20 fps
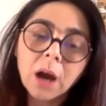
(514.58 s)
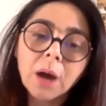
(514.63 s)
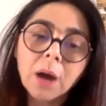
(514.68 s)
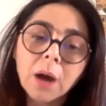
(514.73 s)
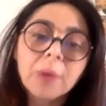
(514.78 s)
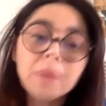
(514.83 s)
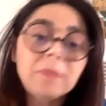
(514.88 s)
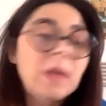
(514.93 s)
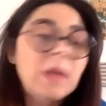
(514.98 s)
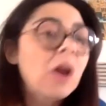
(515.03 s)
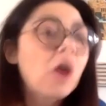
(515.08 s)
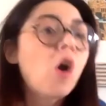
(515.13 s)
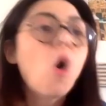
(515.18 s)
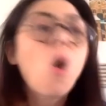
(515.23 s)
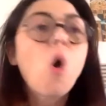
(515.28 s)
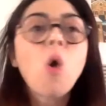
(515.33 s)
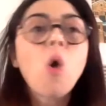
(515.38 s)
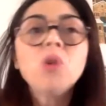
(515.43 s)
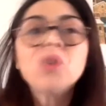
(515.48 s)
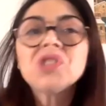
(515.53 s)
They
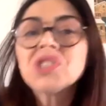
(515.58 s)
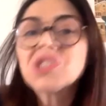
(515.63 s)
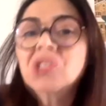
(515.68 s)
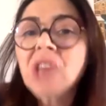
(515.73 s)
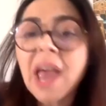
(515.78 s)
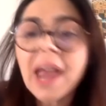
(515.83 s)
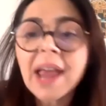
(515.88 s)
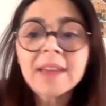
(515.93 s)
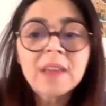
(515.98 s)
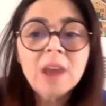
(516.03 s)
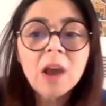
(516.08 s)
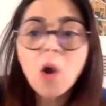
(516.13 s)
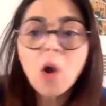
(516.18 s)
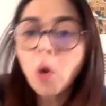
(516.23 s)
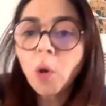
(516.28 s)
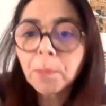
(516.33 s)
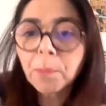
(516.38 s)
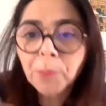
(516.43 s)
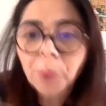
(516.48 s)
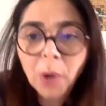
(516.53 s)

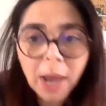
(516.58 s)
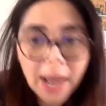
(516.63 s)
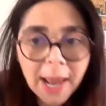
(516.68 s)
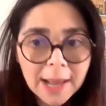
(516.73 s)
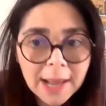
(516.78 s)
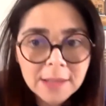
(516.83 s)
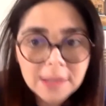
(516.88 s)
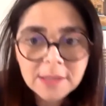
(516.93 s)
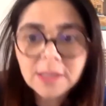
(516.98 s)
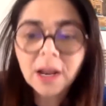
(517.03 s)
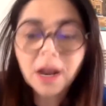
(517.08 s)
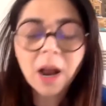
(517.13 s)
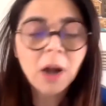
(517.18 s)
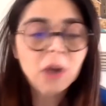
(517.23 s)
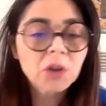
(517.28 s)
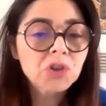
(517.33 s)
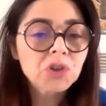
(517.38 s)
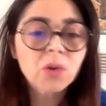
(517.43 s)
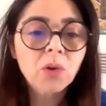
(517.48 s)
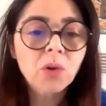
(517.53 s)
all praise the
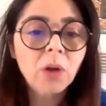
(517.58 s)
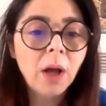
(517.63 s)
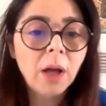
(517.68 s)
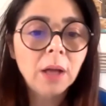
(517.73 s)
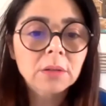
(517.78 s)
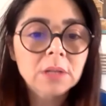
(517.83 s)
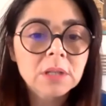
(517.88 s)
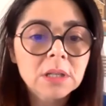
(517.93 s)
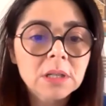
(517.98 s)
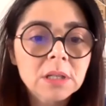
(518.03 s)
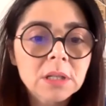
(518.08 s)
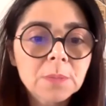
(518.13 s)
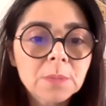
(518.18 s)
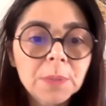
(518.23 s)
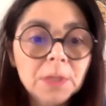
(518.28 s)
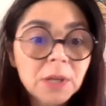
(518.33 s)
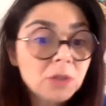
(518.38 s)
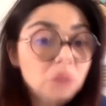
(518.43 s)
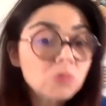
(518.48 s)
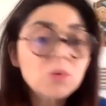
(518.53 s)
cultural content
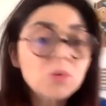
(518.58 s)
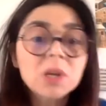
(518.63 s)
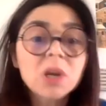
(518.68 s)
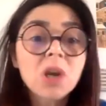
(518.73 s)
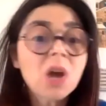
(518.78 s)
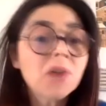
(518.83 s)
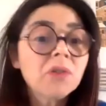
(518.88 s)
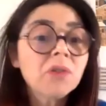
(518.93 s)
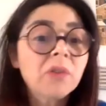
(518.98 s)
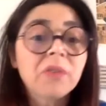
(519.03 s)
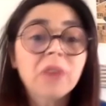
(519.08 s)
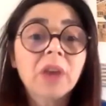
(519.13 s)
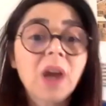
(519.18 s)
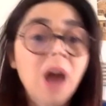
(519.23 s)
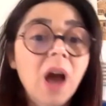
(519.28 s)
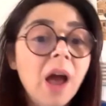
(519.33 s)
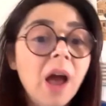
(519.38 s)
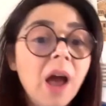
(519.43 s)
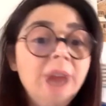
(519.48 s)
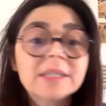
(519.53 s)
because we know that the
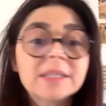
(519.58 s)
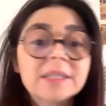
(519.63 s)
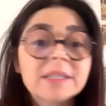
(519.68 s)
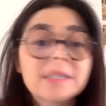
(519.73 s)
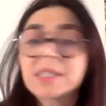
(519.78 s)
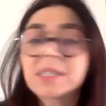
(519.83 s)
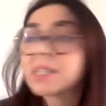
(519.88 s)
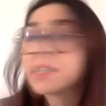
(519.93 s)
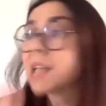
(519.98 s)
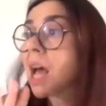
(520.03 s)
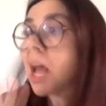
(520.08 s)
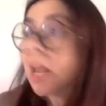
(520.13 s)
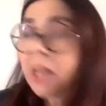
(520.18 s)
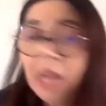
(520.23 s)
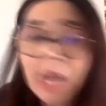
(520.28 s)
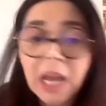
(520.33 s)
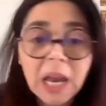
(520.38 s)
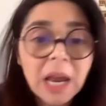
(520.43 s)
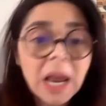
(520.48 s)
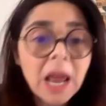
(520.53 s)
guides
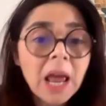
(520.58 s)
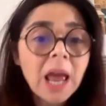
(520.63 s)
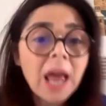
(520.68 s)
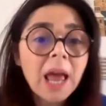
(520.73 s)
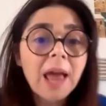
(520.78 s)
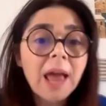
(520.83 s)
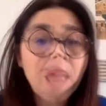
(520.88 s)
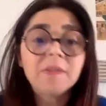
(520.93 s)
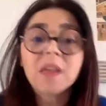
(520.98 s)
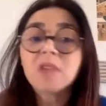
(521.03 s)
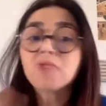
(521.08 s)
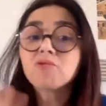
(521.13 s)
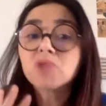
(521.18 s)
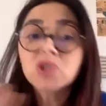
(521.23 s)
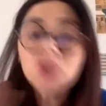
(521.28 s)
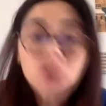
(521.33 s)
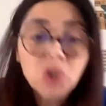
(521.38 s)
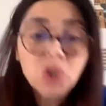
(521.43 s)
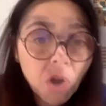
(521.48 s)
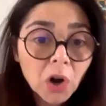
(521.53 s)
study and they
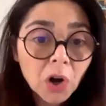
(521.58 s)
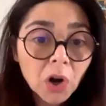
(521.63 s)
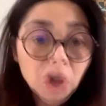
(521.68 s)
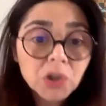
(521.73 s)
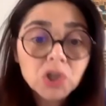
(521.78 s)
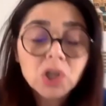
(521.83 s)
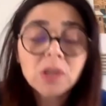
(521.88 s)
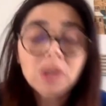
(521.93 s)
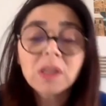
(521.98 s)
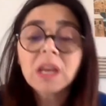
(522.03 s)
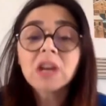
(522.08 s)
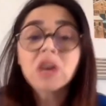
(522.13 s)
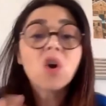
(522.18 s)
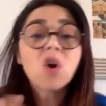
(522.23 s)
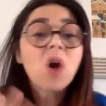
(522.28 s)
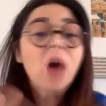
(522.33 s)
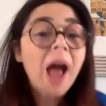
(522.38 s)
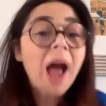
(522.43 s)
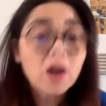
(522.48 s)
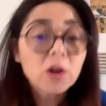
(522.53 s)
research and they know
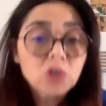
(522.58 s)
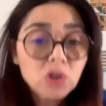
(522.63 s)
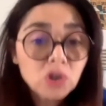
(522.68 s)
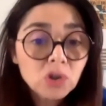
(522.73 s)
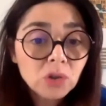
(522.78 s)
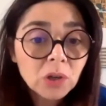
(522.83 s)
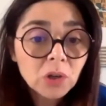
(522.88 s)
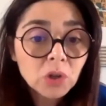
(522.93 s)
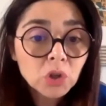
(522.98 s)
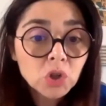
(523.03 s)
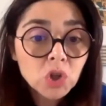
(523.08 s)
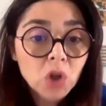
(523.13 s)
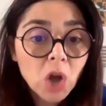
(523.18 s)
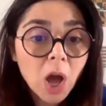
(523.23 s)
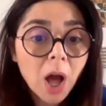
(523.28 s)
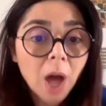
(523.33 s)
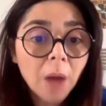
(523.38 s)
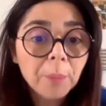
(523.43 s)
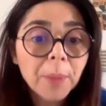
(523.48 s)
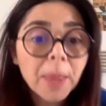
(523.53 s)
how to do their
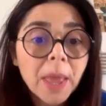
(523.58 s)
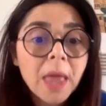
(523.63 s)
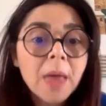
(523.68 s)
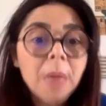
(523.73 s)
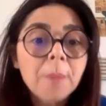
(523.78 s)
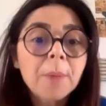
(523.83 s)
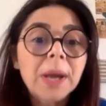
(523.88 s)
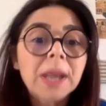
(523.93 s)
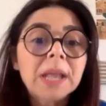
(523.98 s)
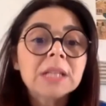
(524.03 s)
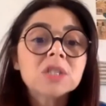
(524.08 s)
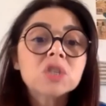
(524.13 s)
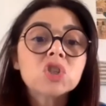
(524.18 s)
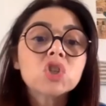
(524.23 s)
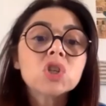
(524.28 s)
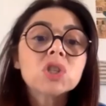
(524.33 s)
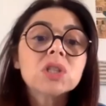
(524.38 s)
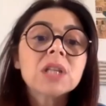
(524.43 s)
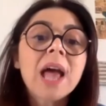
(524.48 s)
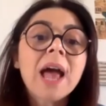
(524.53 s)
job, but it's
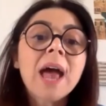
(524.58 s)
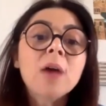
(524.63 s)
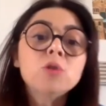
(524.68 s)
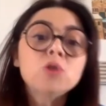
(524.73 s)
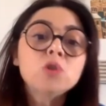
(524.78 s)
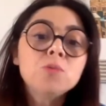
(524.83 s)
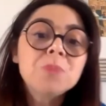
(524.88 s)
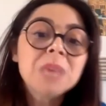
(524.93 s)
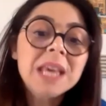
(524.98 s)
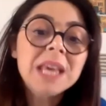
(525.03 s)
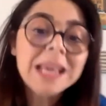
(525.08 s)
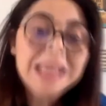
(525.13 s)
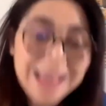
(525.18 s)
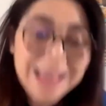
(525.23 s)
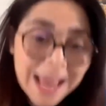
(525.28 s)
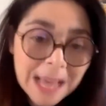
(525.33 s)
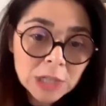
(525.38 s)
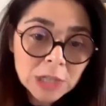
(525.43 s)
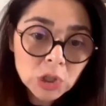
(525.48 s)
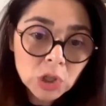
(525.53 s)
how to be
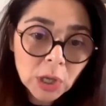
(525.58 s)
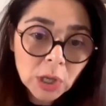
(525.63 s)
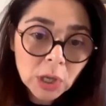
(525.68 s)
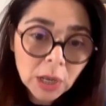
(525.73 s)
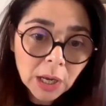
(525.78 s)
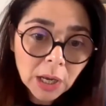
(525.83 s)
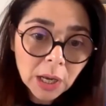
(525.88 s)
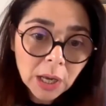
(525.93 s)
engaging.